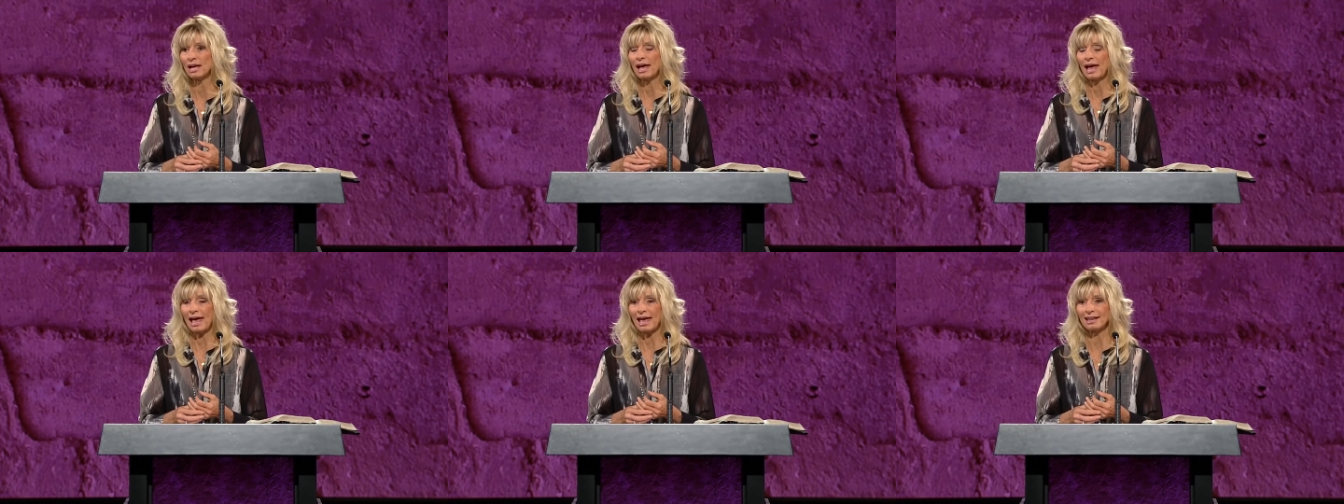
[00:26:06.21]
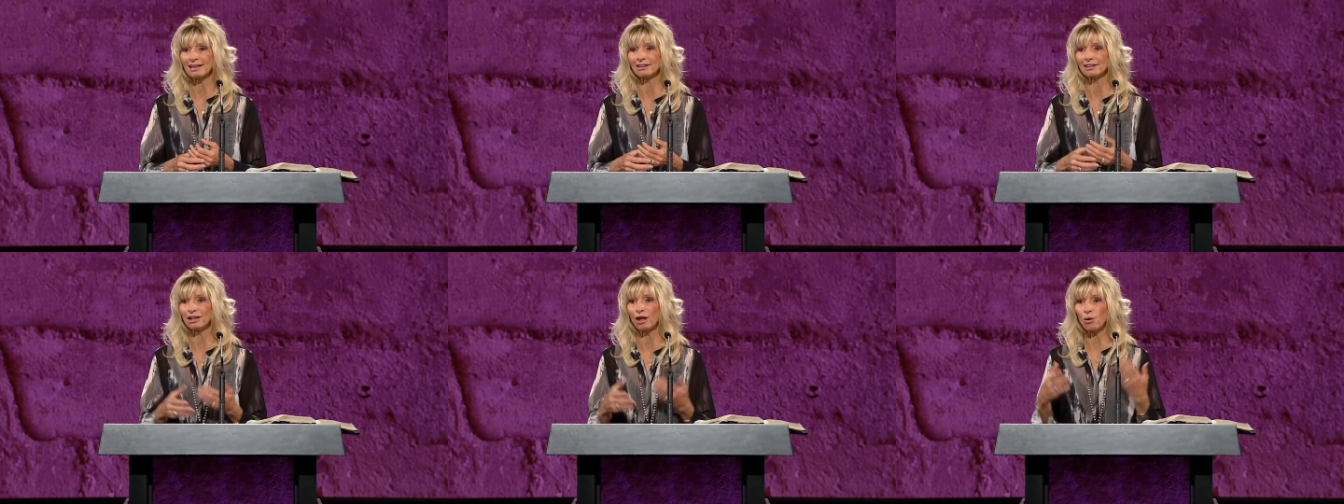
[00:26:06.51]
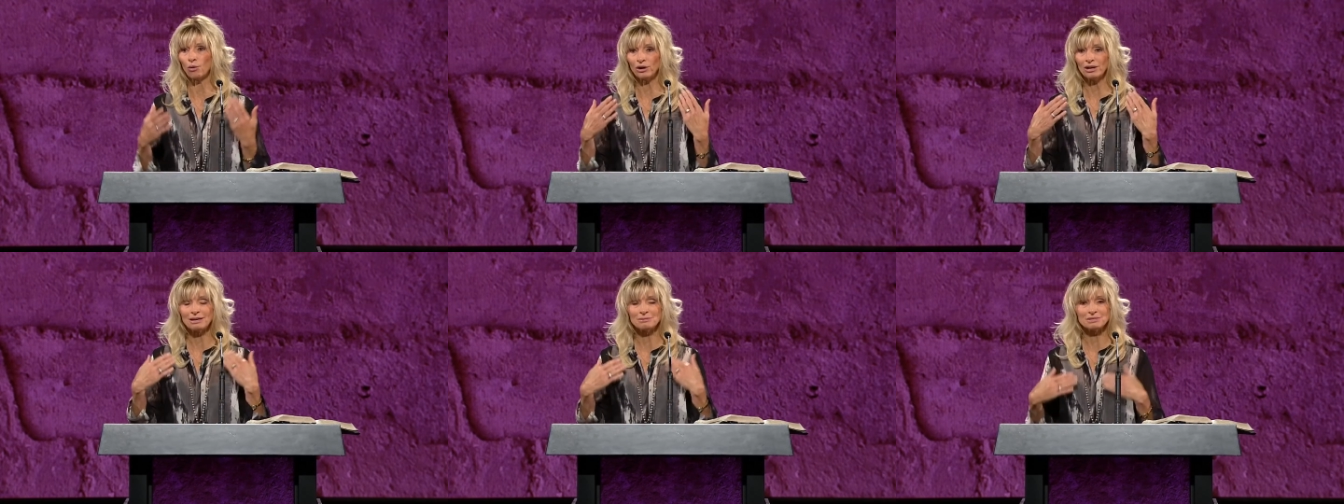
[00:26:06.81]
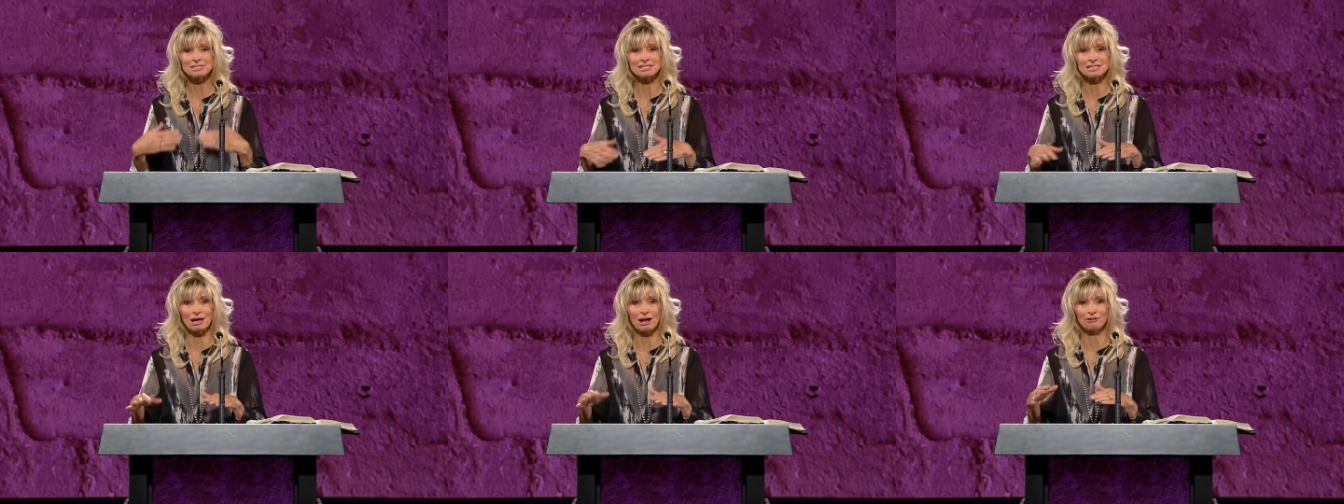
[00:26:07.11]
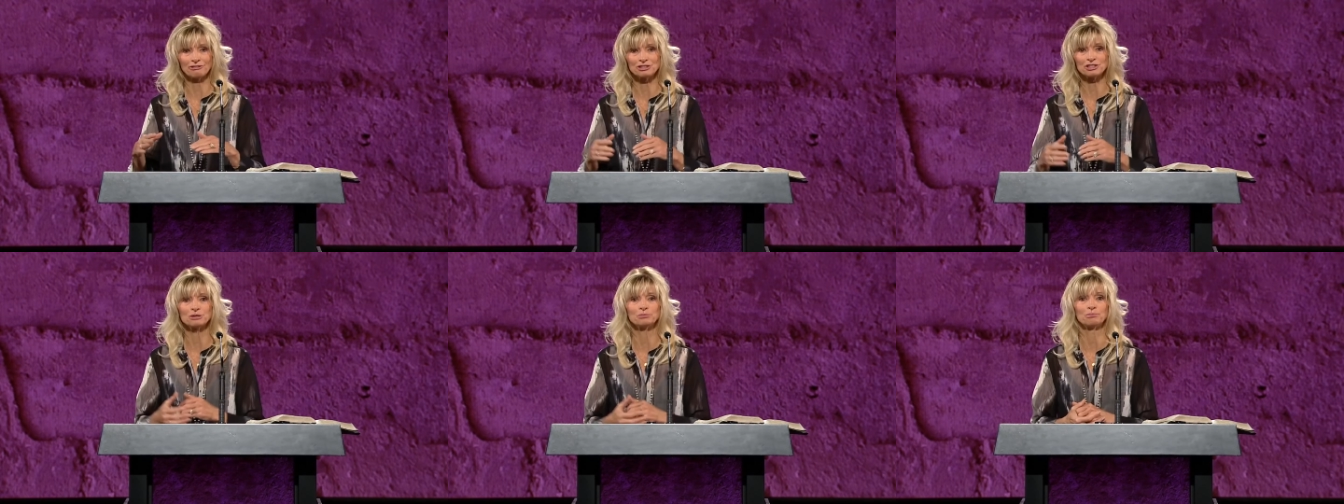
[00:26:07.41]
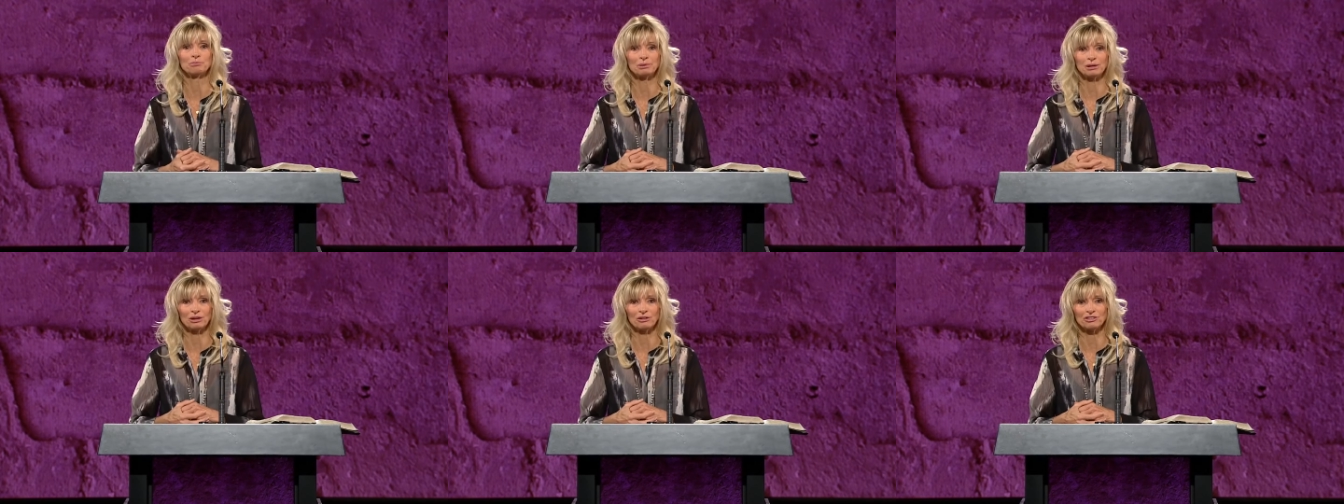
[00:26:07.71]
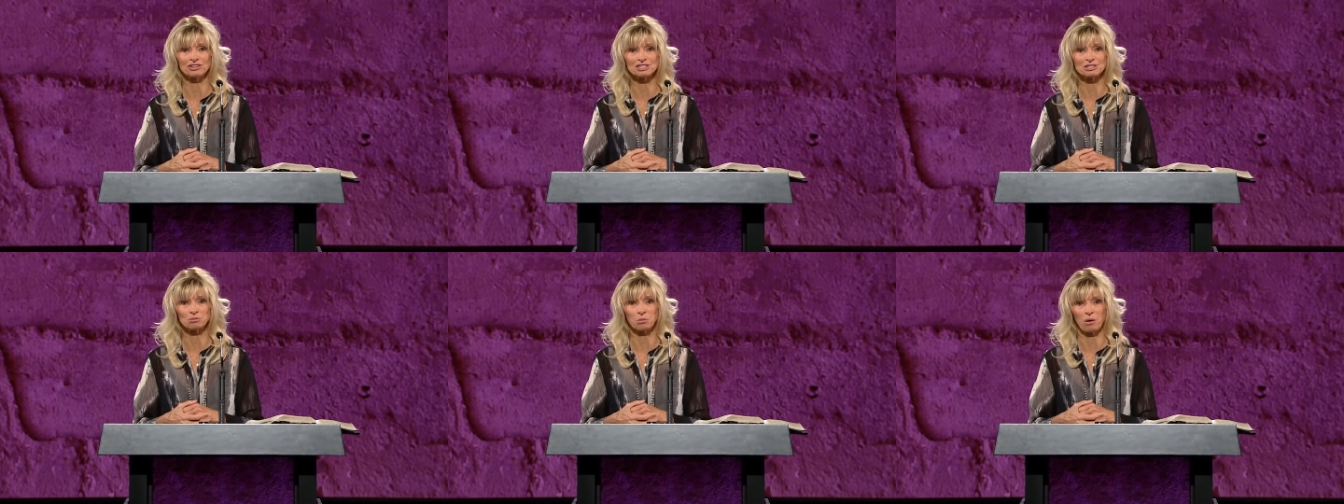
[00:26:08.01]
and lower himself to build
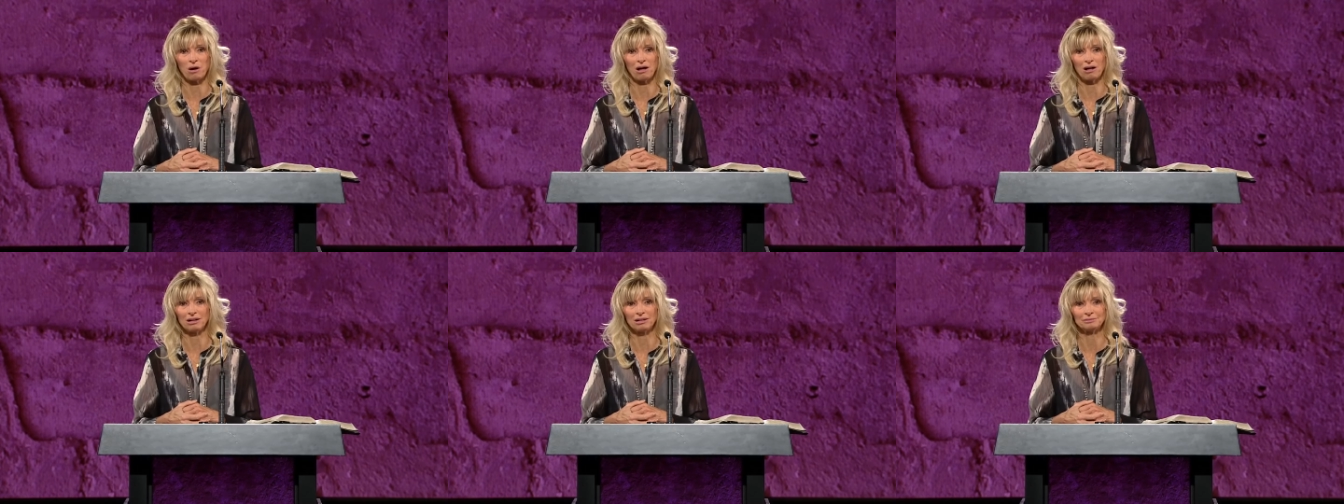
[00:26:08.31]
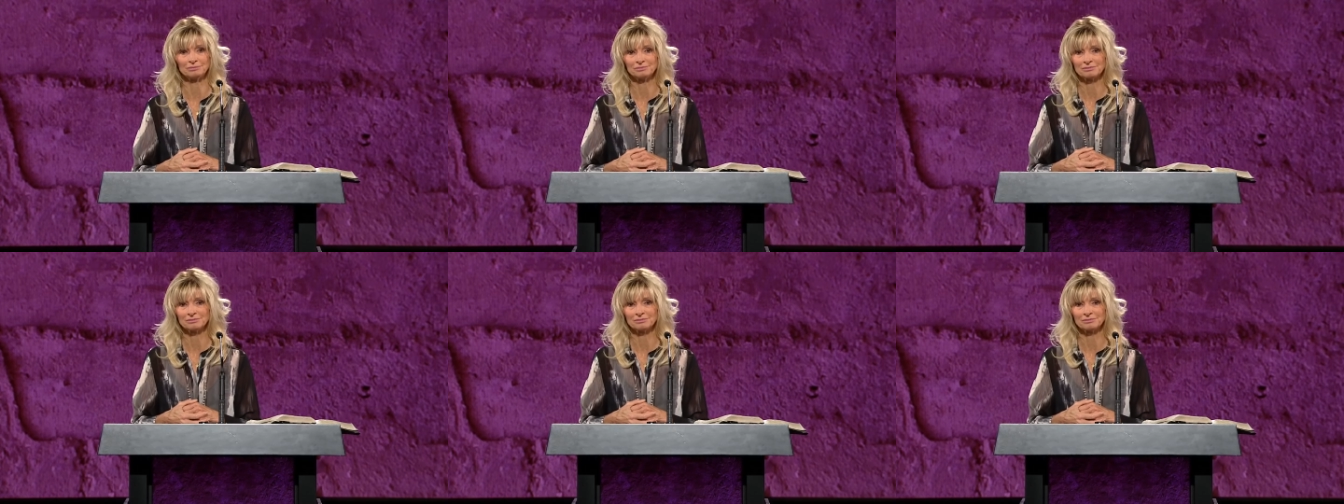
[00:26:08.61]
this wall.